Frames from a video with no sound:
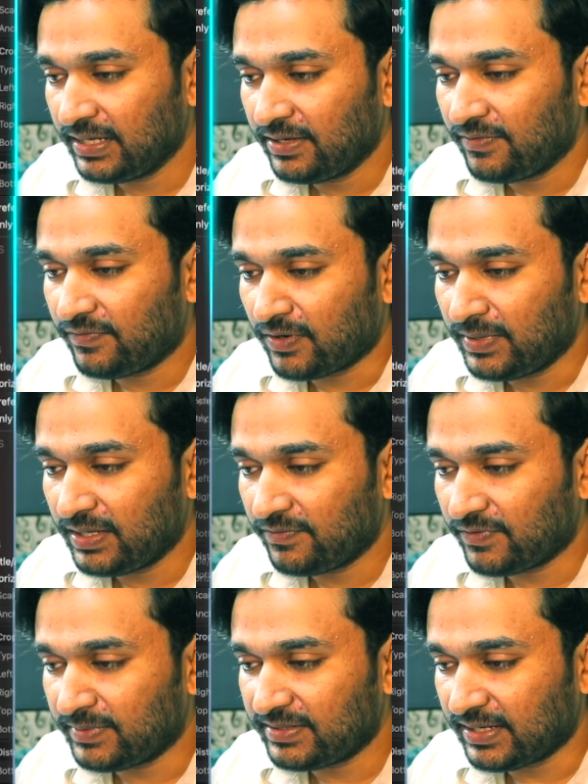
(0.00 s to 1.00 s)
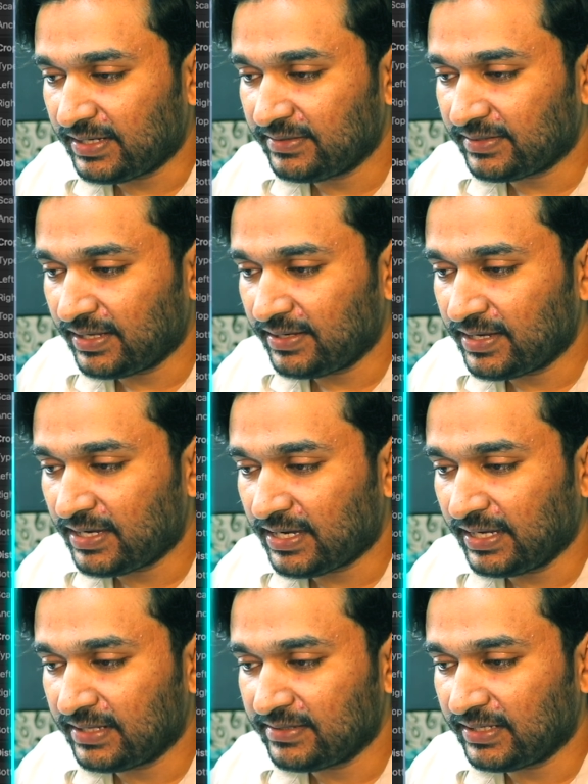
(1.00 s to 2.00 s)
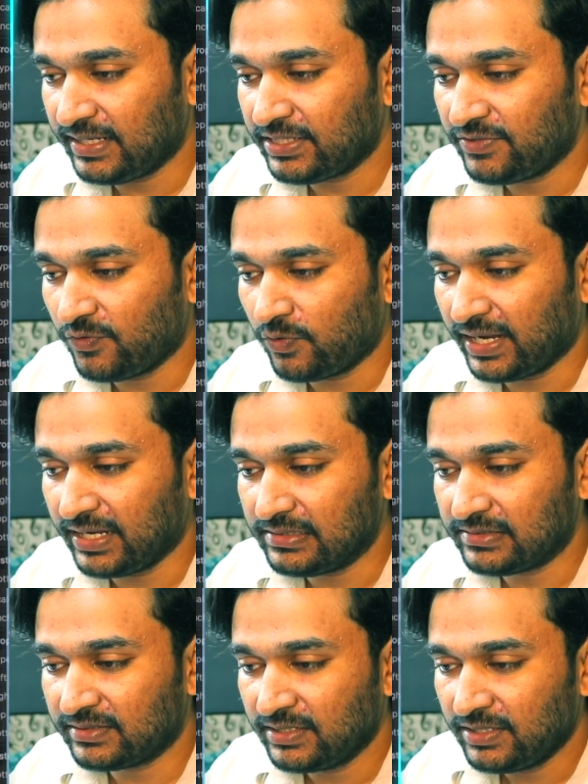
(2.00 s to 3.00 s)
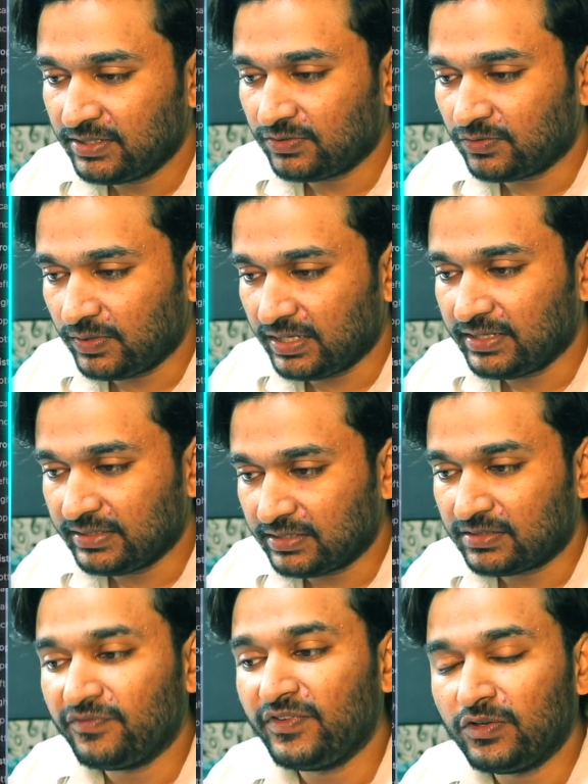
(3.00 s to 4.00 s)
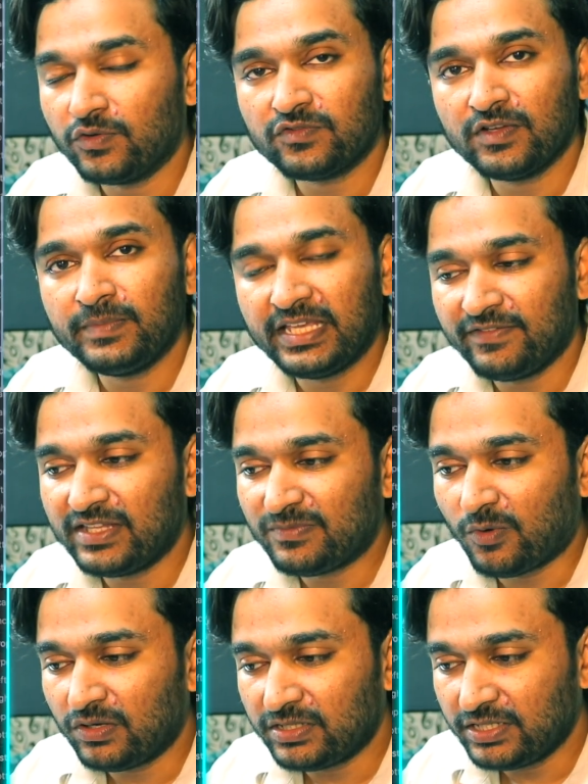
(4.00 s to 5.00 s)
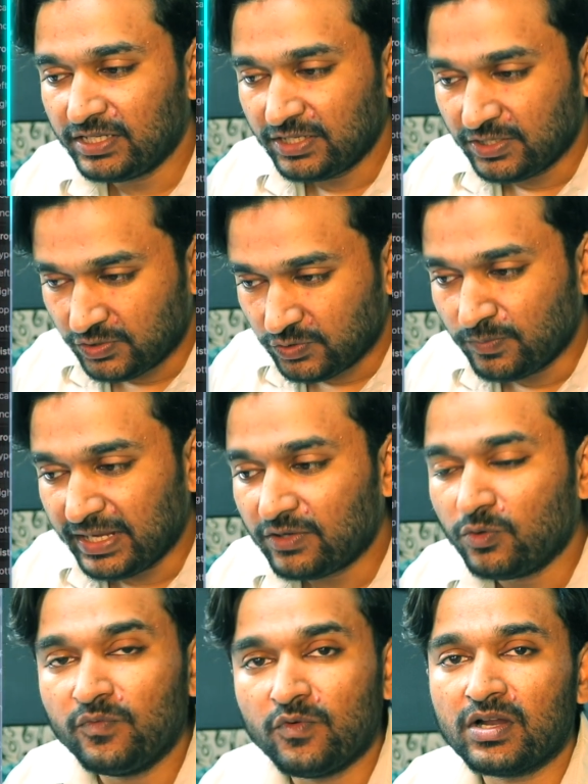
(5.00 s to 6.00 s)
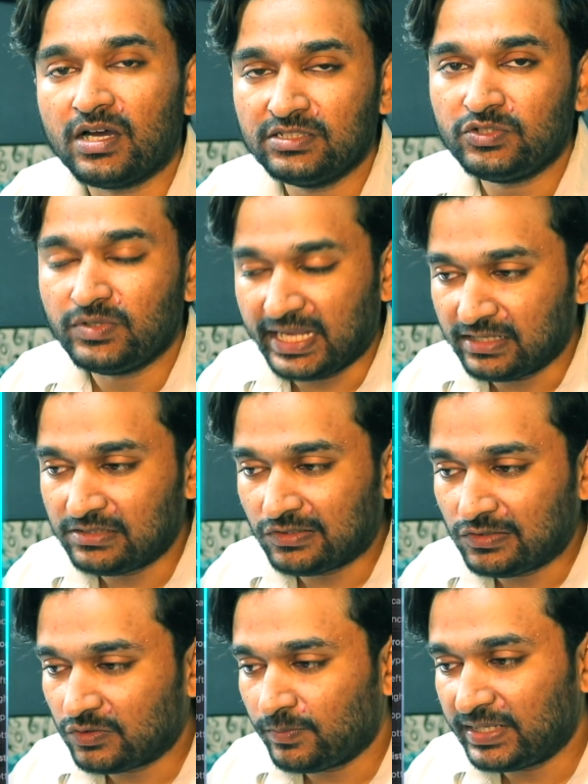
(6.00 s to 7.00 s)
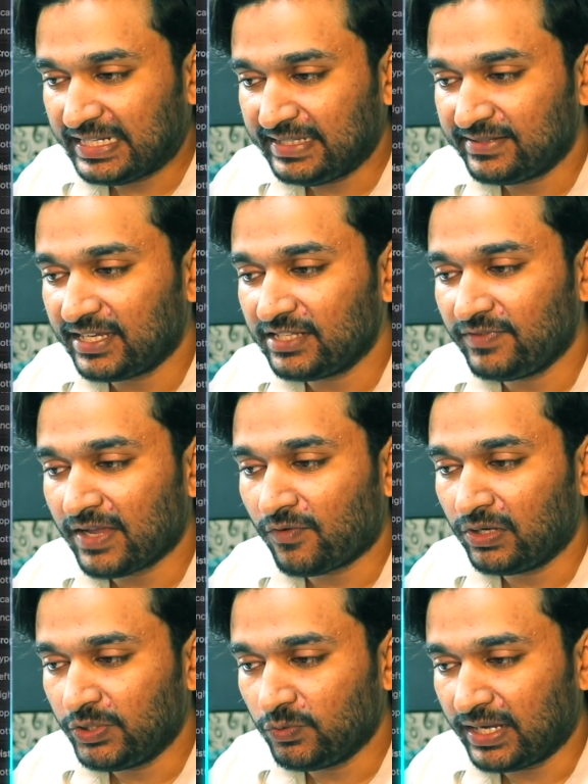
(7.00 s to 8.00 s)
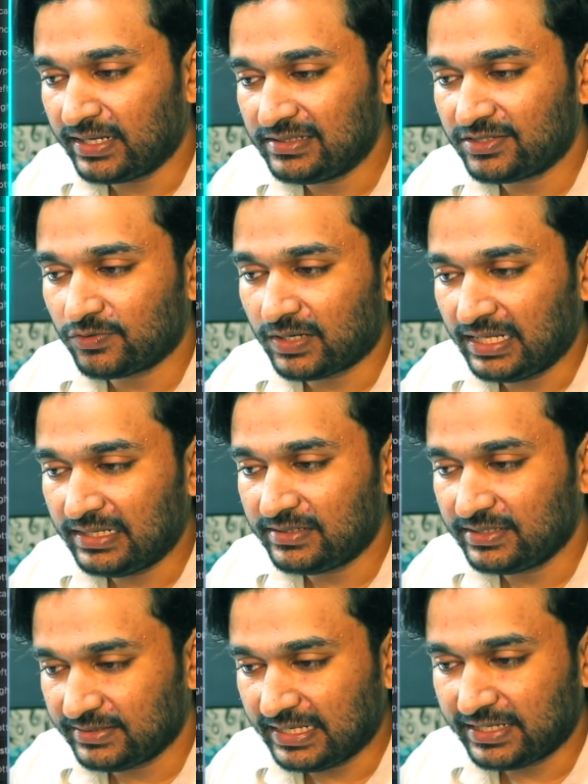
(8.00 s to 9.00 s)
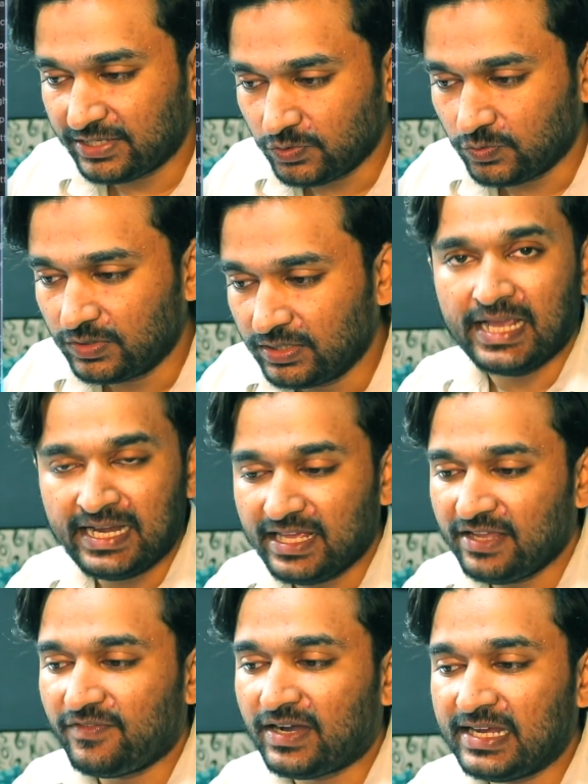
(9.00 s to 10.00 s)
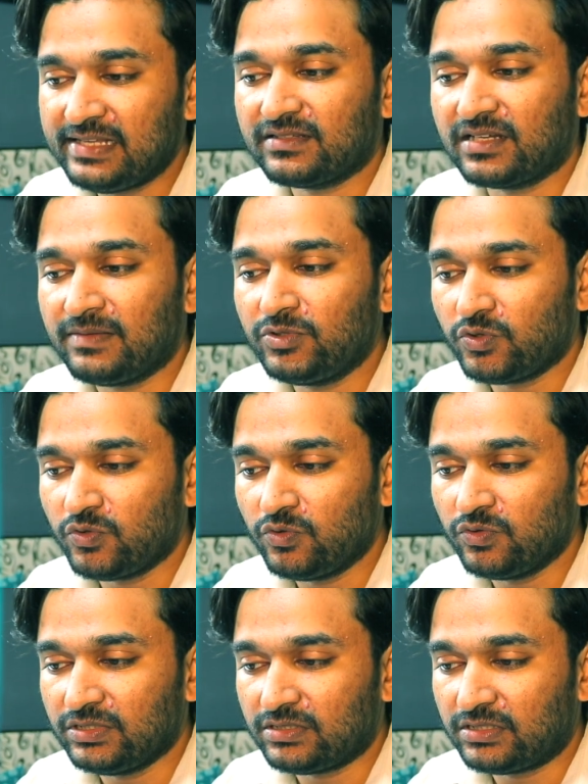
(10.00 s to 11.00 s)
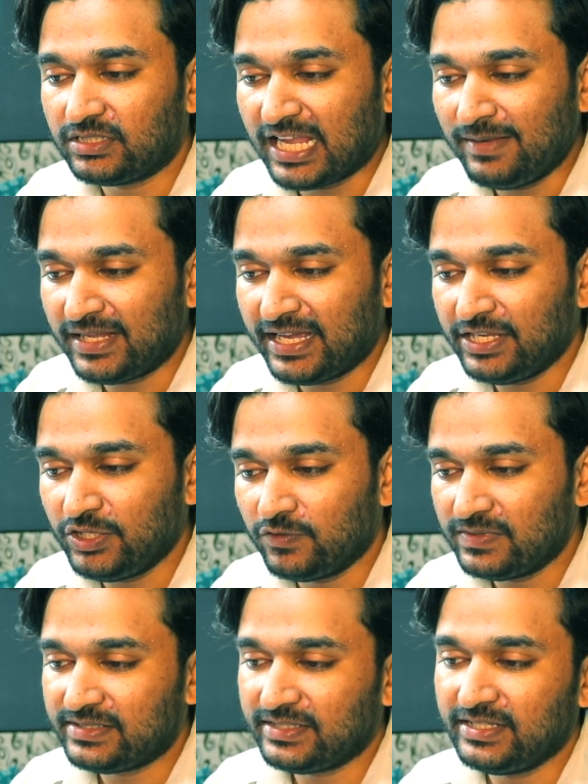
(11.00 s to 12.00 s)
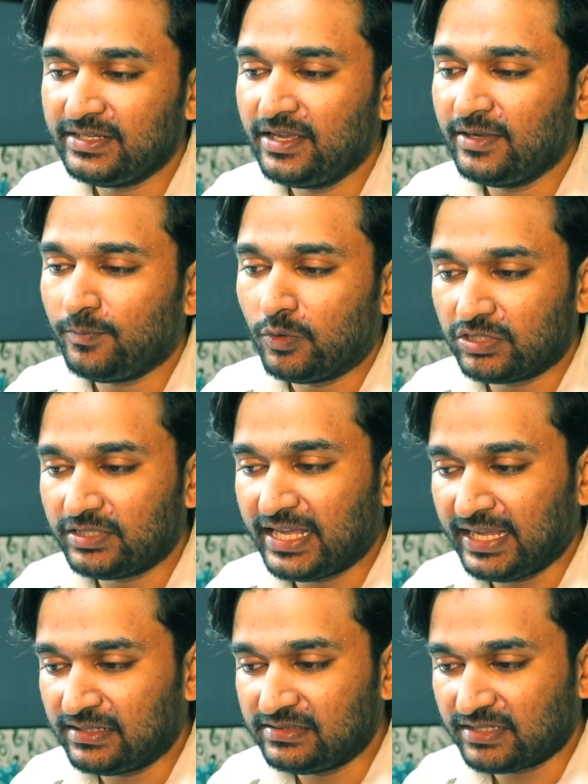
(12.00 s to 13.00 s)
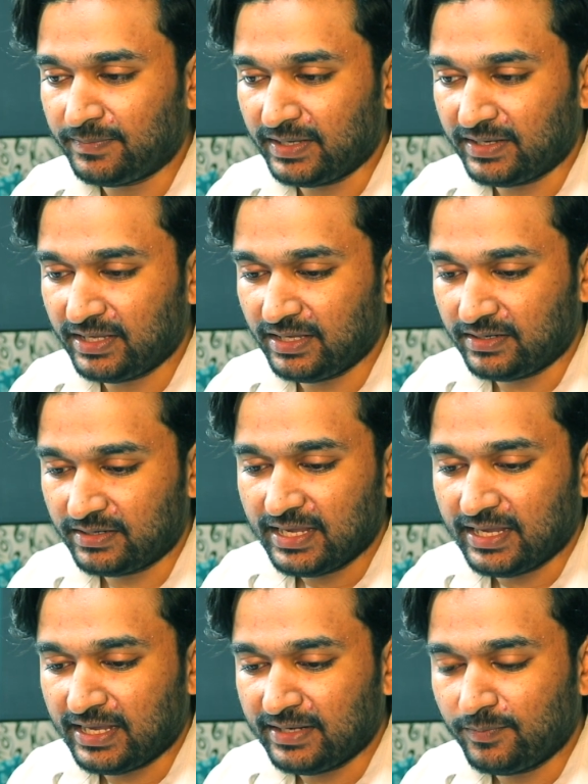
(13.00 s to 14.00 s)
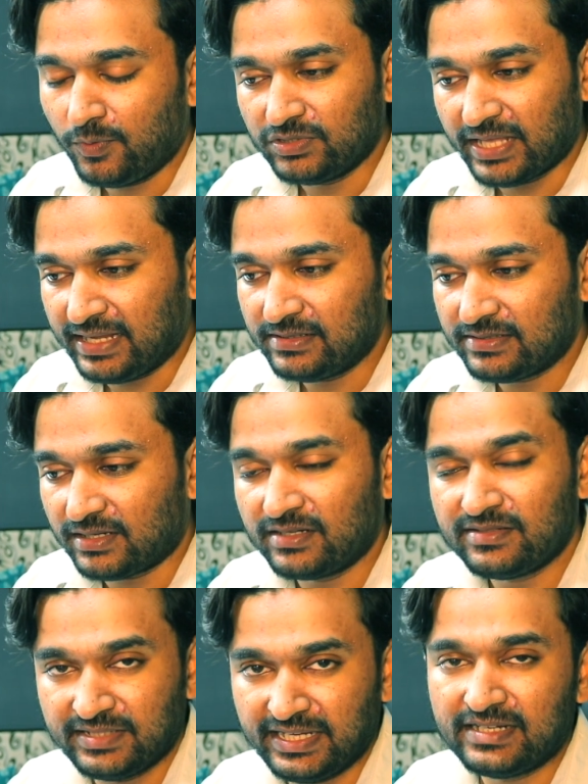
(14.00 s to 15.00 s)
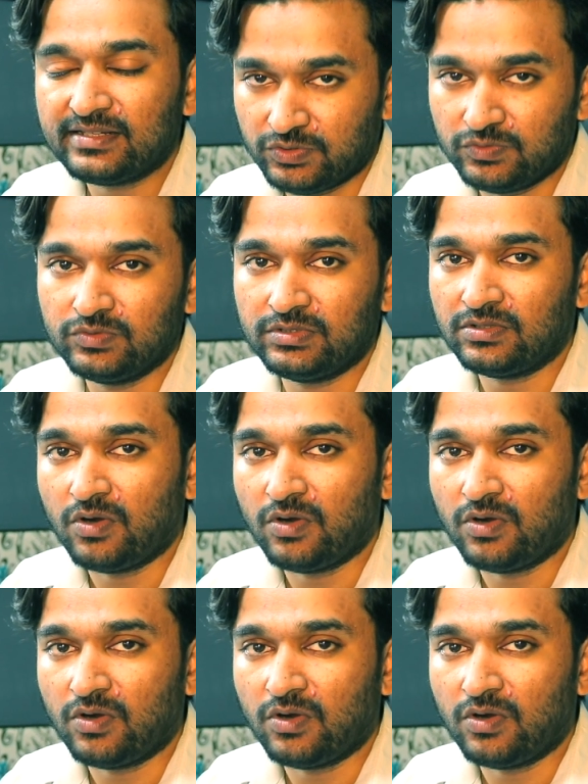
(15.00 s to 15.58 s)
from the settings area, I can select 4 angles. So the windows will be even smaller to make room for other angles also. But in this case, we have only 2 angles, so I'll select 2. And if I scrub through the timeline, you will see both of the angles appearing here. And both angles are synced to the